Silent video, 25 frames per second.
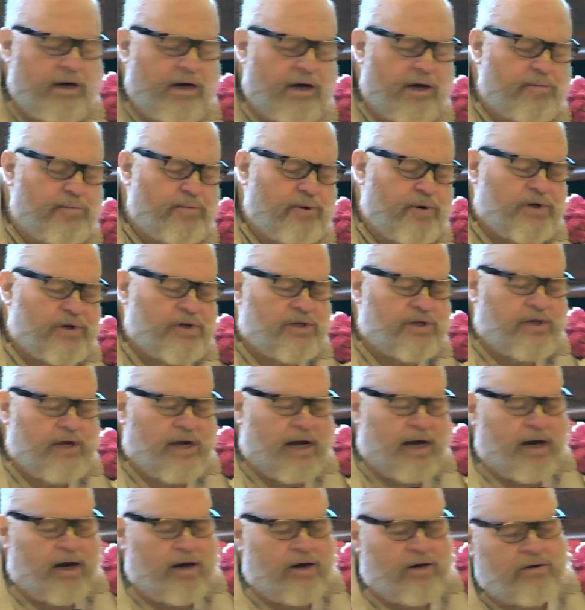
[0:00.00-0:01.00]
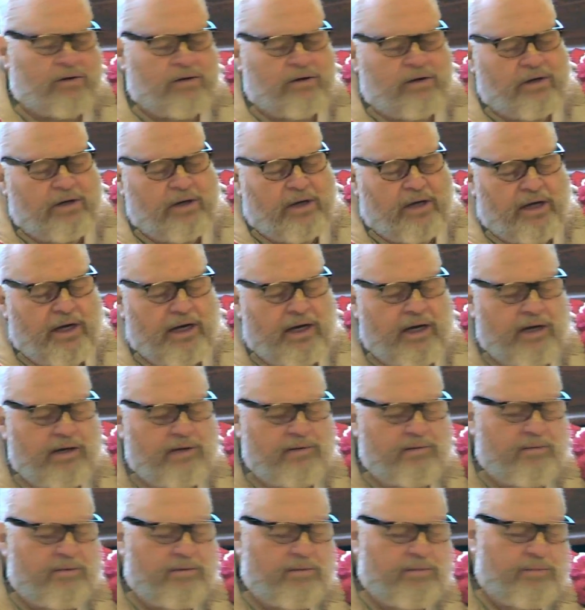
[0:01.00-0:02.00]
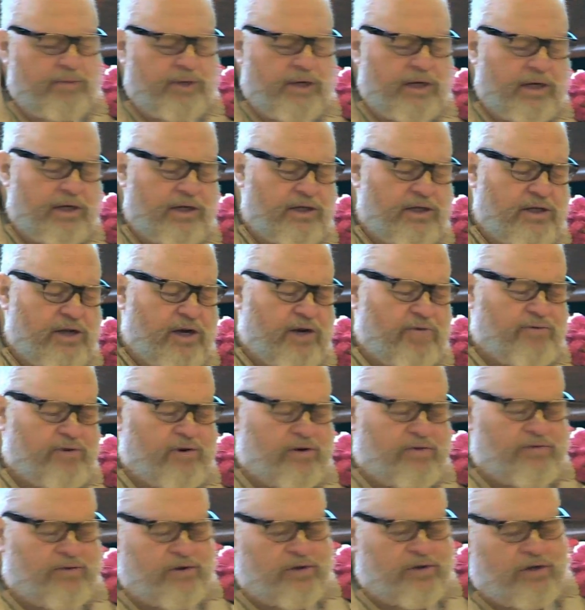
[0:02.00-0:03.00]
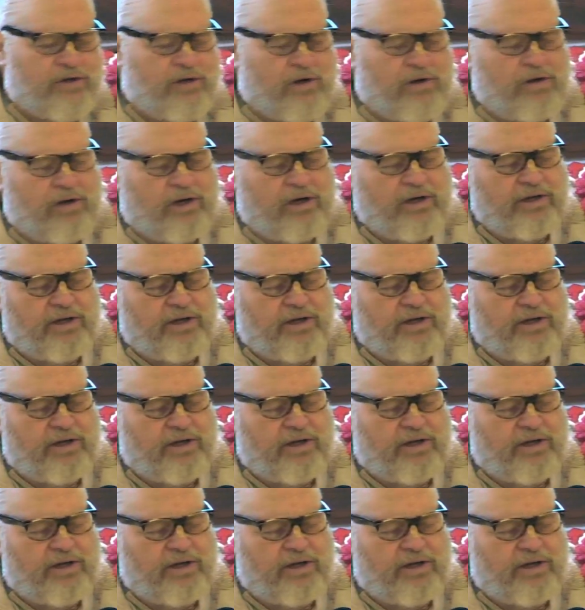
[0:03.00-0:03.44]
pushed down and being suffered for so long.